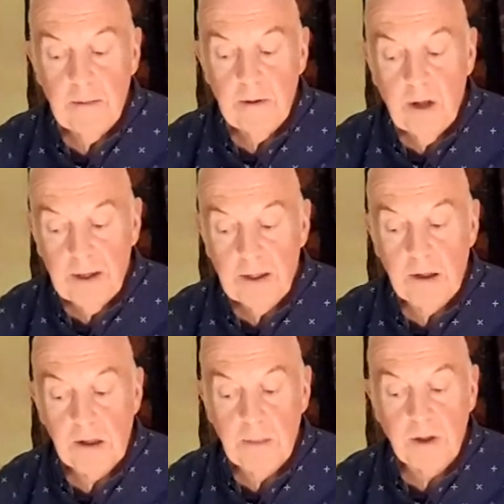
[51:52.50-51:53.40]
Nolly
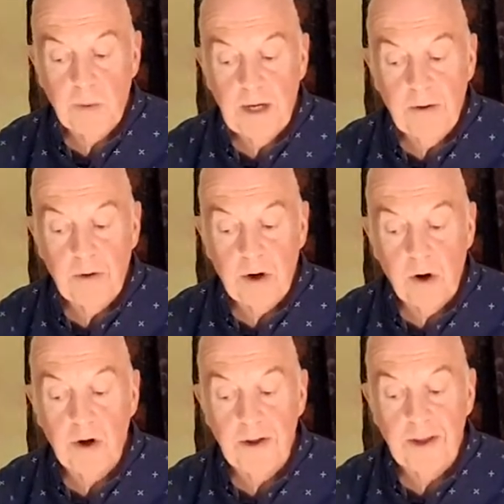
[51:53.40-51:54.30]
subsequently
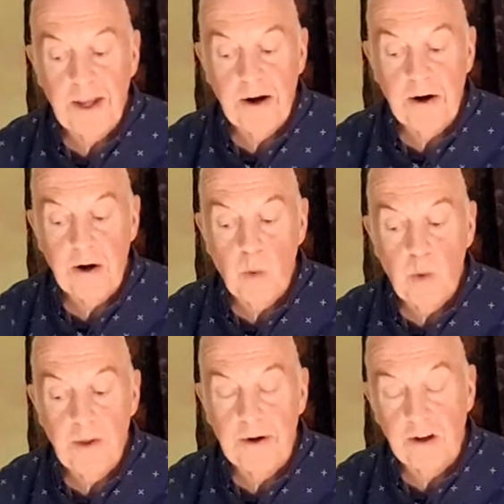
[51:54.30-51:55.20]
recorded the air
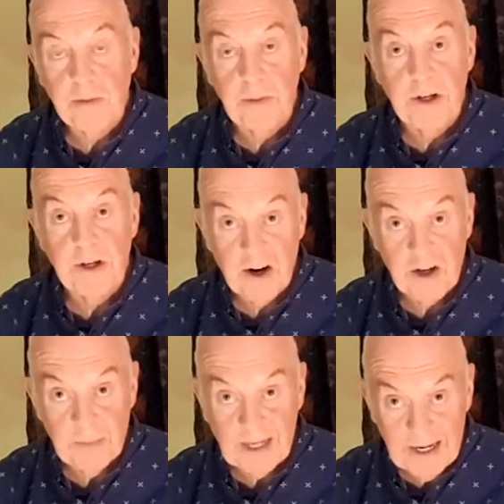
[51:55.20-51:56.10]
with her husband,
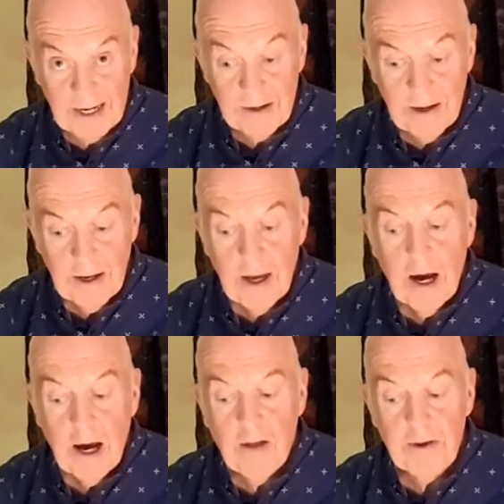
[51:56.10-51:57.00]
Artie McGlynn,
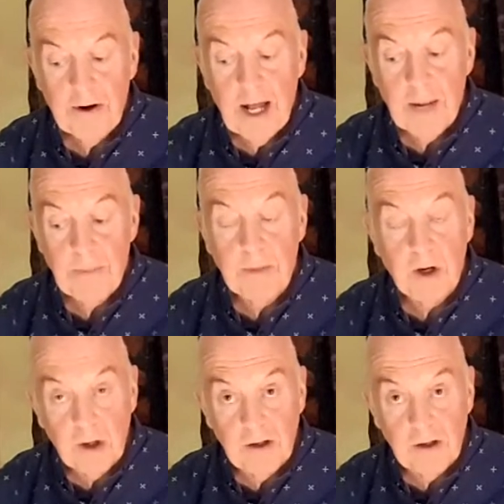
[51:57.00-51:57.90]
on their album
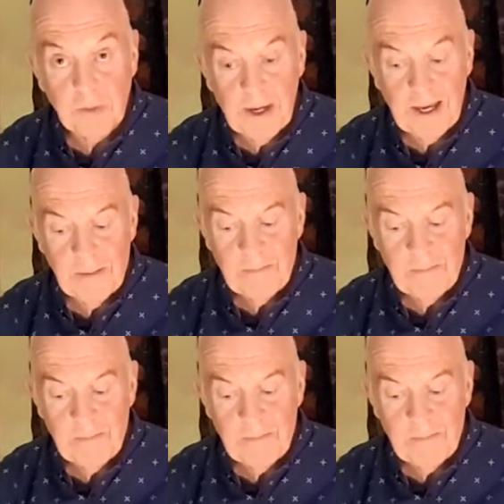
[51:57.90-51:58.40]
Causeway.